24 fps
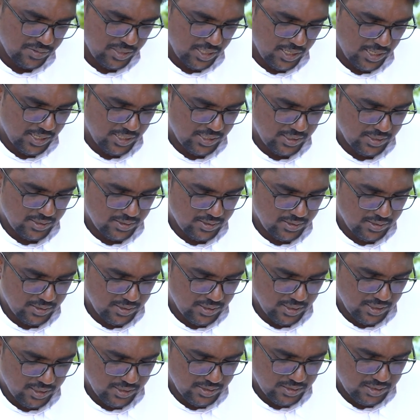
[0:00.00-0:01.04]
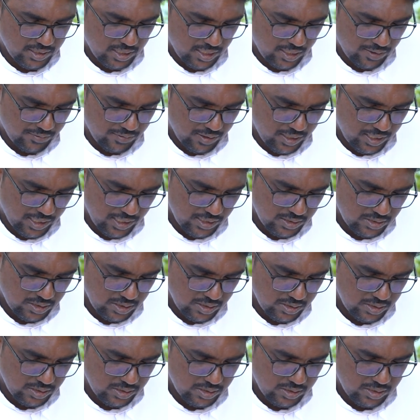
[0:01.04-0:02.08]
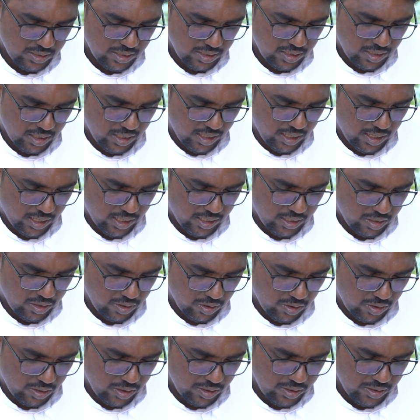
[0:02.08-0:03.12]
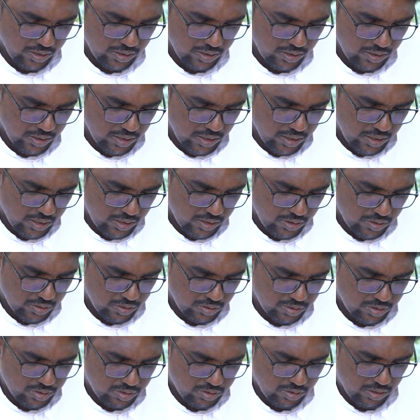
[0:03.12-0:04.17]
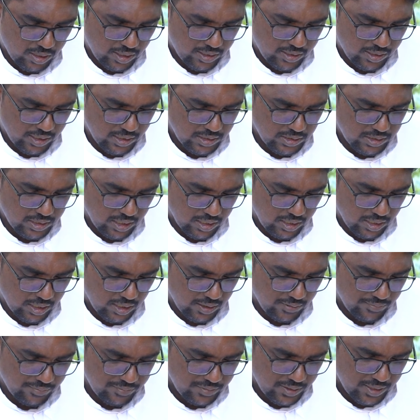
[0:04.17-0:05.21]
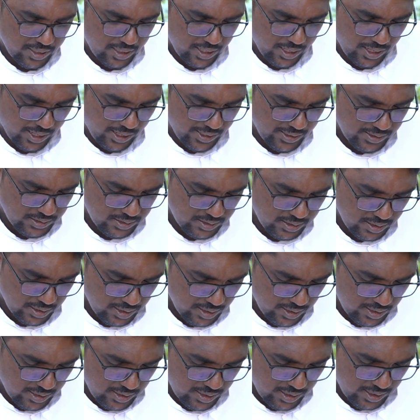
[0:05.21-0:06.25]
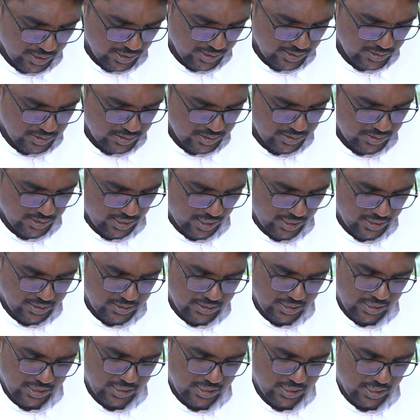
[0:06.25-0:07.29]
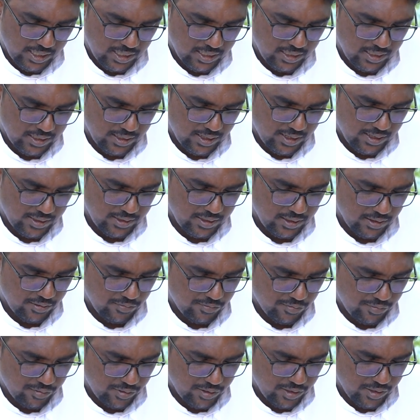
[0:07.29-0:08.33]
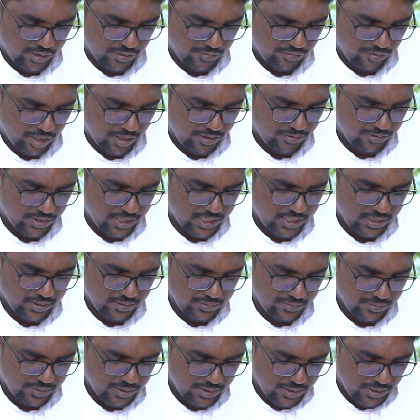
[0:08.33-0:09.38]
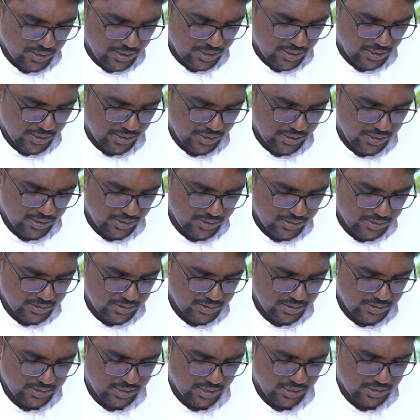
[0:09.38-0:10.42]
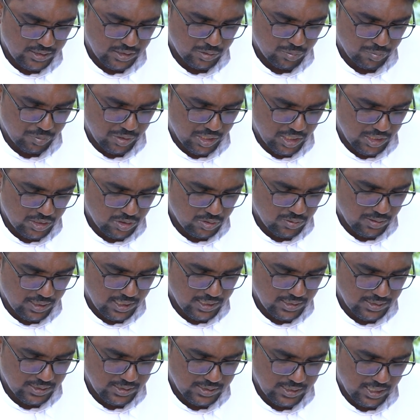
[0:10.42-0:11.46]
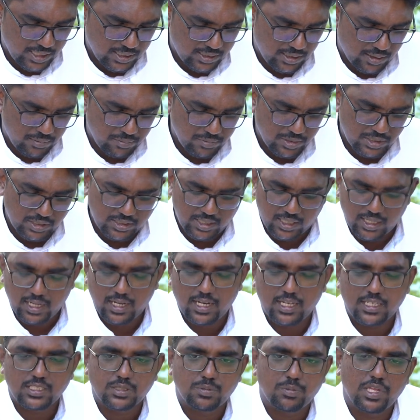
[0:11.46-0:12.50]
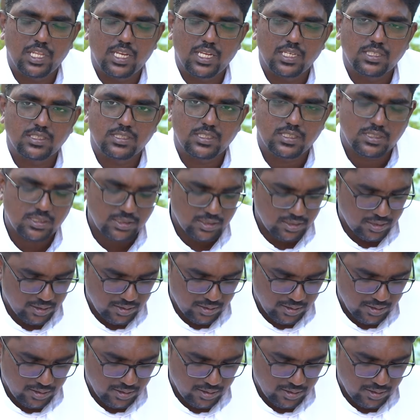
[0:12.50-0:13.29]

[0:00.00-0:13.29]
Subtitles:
In his revelations, our Lord used to address her as his nightingale, and her favored her such spiritual insight and mystical experiences